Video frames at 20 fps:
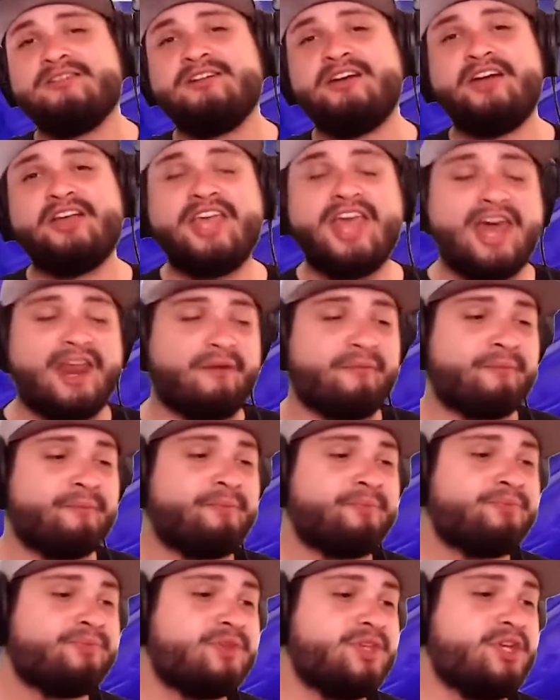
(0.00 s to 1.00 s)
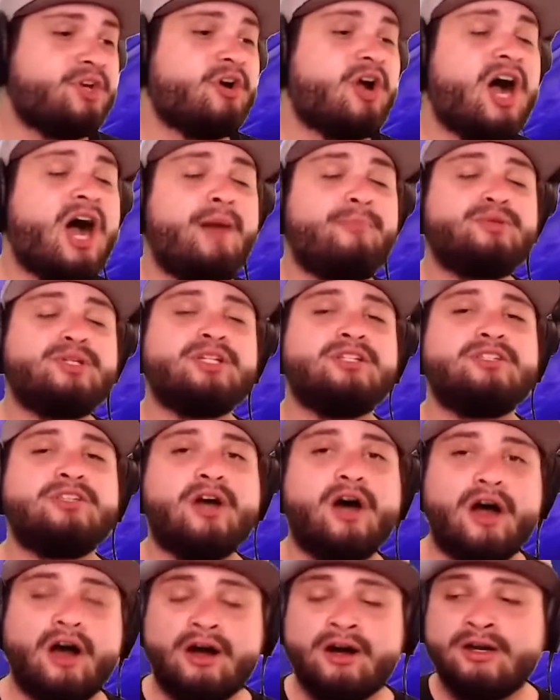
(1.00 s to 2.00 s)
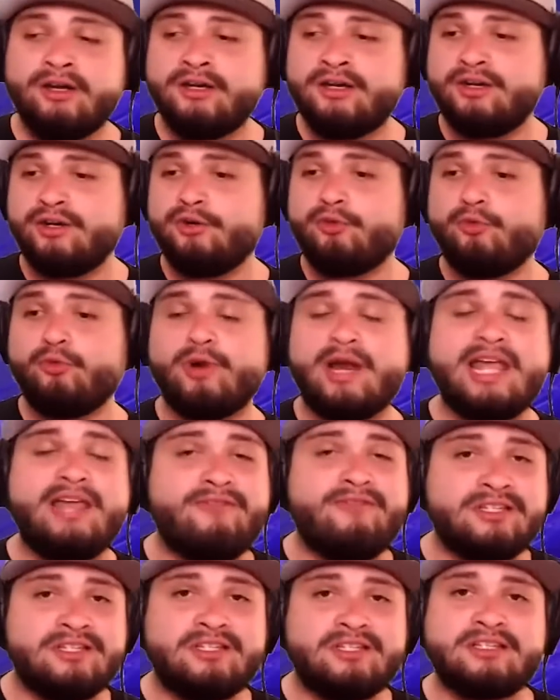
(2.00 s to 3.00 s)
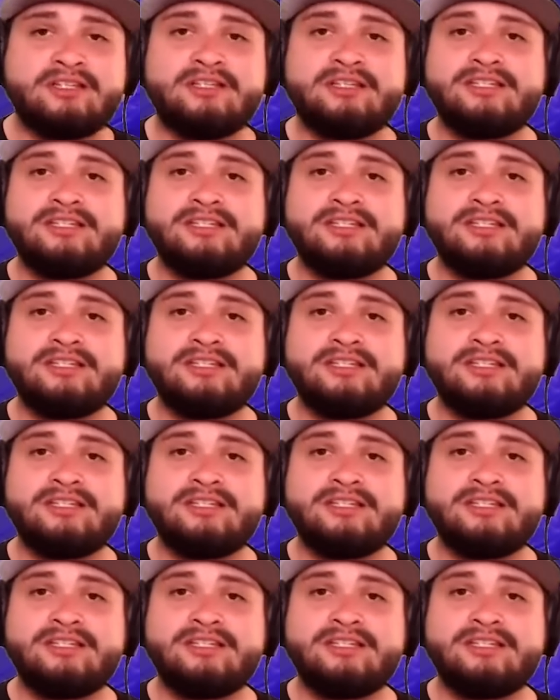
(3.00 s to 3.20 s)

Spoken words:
Again, your options are Ravens,